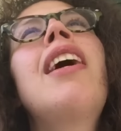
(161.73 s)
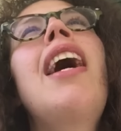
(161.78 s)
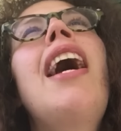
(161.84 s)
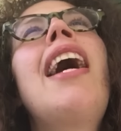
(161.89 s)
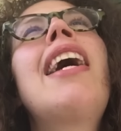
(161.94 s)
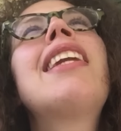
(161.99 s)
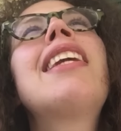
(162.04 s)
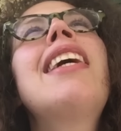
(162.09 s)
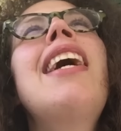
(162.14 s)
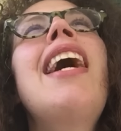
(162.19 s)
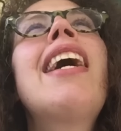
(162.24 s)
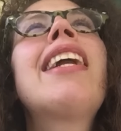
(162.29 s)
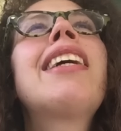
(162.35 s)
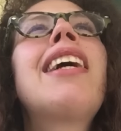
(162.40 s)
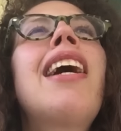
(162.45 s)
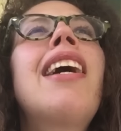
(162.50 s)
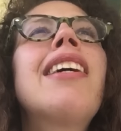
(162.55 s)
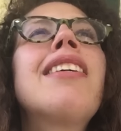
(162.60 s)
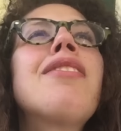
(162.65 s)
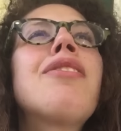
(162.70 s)
And it had
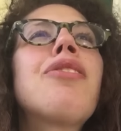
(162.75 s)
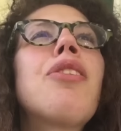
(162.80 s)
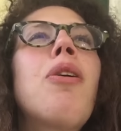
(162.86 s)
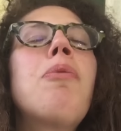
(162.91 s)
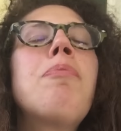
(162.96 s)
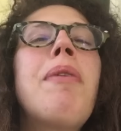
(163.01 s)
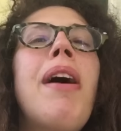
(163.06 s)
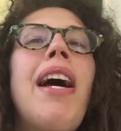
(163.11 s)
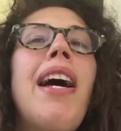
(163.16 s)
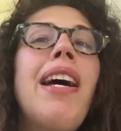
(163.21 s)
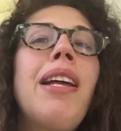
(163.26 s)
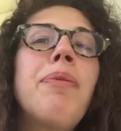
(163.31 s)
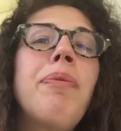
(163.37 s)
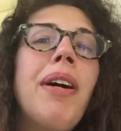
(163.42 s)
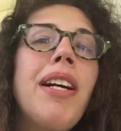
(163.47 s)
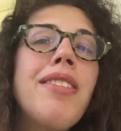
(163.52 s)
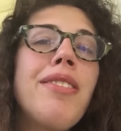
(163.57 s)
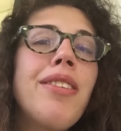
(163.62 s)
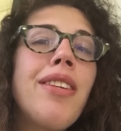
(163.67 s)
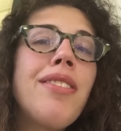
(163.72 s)
gotten so bad,
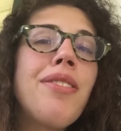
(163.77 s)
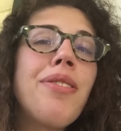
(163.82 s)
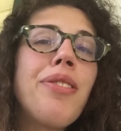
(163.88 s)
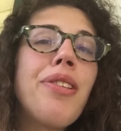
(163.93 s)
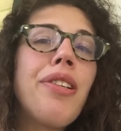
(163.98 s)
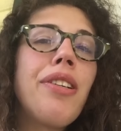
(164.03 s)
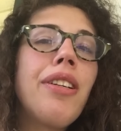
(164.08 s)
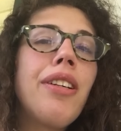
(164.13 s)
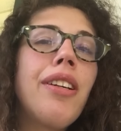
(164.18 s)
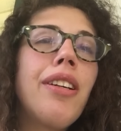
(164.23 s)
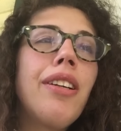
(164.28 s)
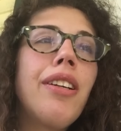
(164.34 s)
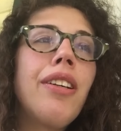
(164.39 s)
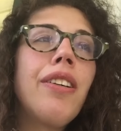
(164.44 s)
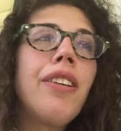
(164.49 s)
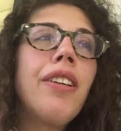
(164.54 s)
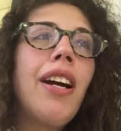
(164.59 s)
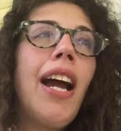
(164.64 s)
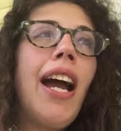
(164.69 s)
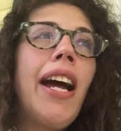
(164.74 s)
my
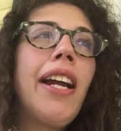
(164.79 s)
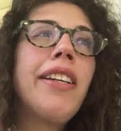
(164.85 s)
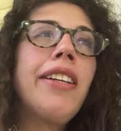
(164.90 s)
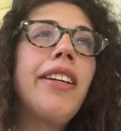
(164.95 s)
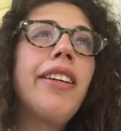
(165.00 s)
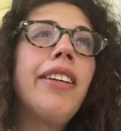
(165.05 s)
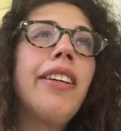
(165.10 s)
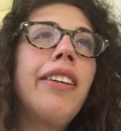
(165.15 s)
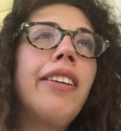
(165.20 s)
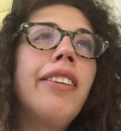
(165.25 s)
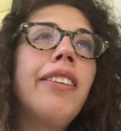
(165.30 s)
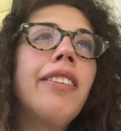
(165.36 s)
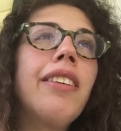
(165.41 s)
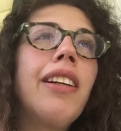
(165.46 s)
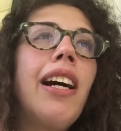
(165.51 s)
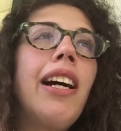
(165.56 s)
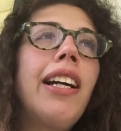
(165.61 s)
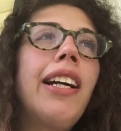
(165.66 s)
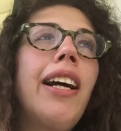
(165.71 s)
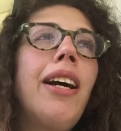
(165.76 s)
sister had to
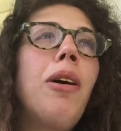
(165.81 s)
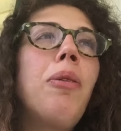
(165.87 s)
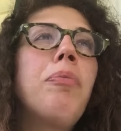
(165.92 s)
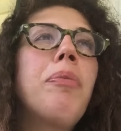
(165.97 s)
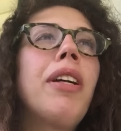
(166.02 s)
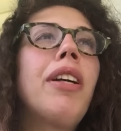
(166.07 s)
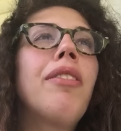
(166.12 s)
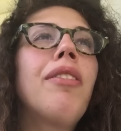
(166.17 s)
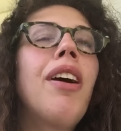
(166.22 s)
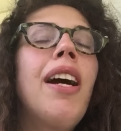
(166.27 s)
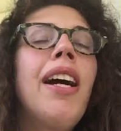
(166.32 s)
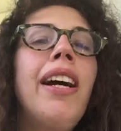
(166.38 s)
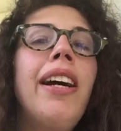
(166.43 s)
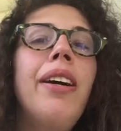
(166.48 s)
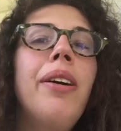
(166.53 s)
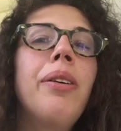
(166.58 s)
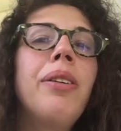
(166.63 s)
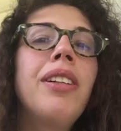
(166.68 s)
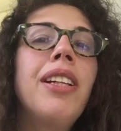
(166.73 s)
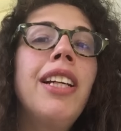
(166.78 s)
kind of help me
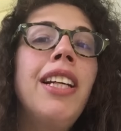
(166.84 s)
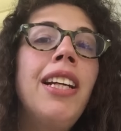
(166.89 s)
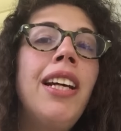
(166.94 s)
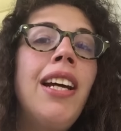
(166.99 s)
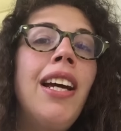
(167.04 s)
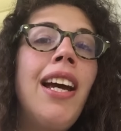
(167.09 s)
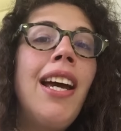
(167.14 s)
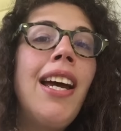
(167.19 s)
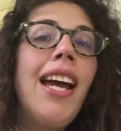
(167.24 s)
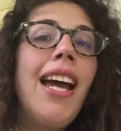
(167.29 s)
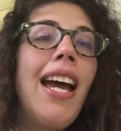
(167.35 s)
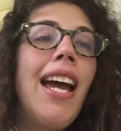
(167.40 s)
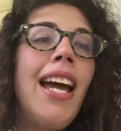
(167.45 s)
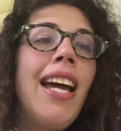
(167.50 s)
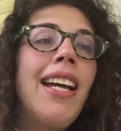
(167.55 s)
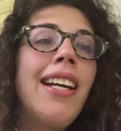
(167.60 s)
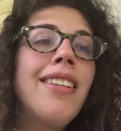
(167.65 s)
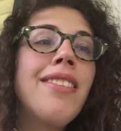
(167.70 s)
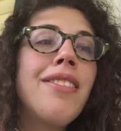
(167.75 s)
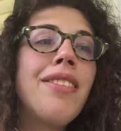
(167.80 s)
around.
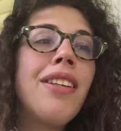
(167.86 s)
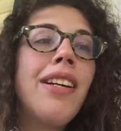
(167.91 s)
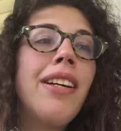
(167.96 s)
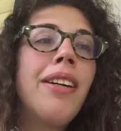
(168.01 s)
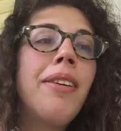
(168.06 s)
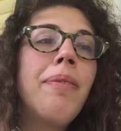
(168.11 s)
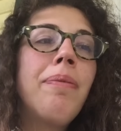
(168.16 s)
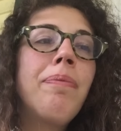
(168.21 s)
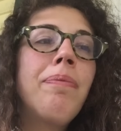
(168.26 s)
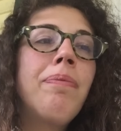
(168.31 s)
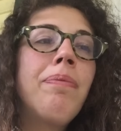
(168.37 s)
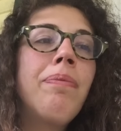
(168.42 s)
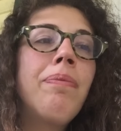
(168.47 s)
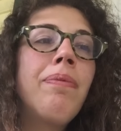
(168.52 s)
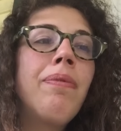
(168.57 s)
And um,